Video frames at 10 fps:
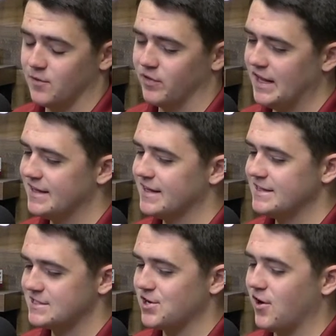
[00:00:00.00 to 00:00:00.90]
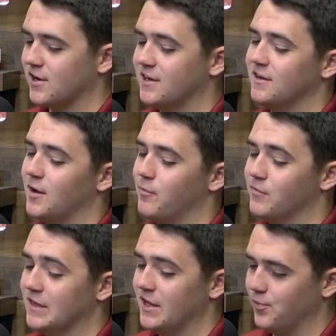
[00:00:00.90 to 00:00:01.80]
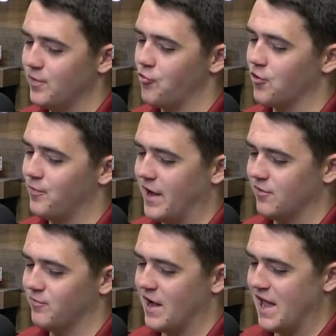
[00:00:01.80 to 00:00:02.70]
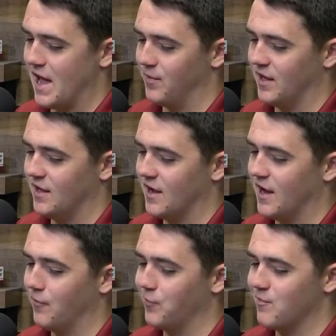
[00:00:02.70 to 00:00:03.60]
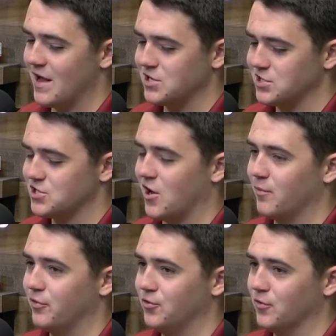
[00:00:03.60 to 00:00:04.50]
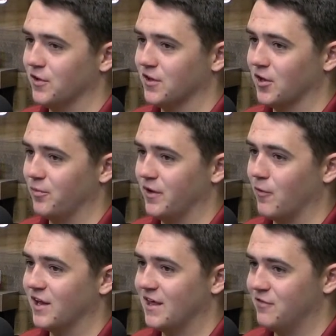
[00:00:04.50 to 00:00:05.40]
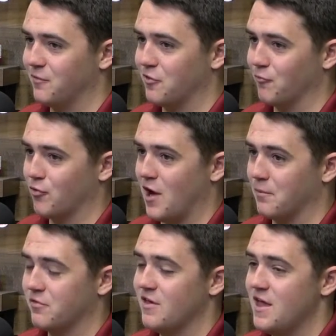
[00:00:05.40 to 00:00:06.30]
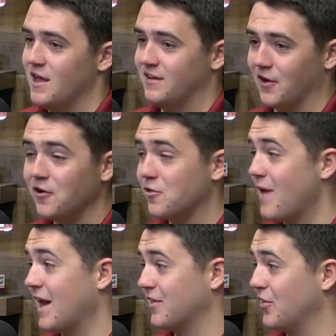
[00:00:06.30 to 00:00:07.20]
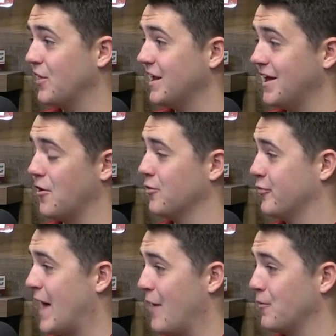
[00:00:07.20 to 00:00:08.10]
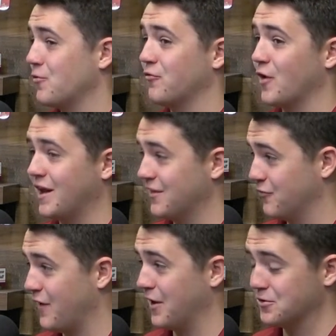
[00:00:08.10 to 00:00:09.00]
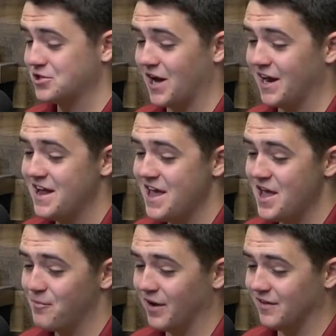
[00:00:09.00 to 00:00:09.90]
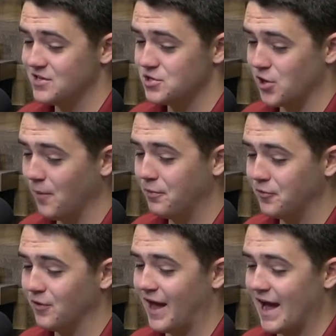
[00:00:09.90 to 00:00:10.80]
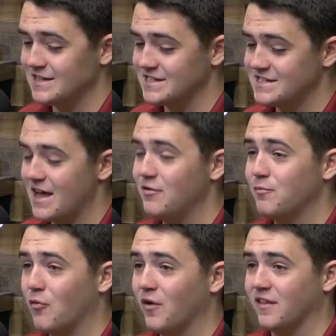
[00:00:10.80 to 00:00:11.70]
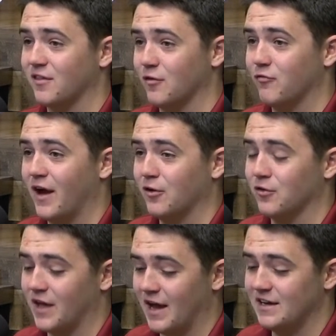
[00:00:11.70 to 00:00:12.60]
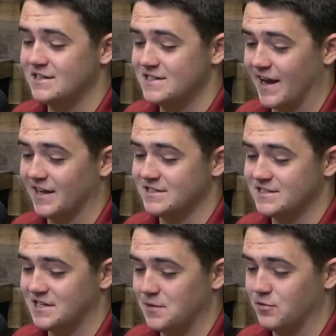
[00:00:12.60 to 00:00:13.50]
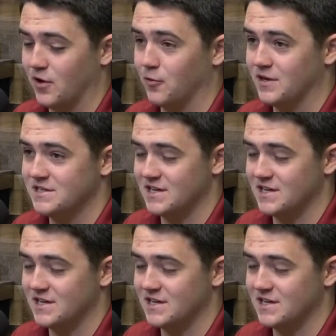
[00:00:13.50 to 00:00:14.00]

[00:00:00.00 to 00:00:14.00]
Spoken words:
But let's talk a little bit more about Miami. We mentioned Sean Pedulla a little bit. I want to give him some props. Darius Maddox is going to get all the flowers for hitting the final shot. But Sean Pedulla had 7 points in the final 90 seconds to keep the Hokies in it.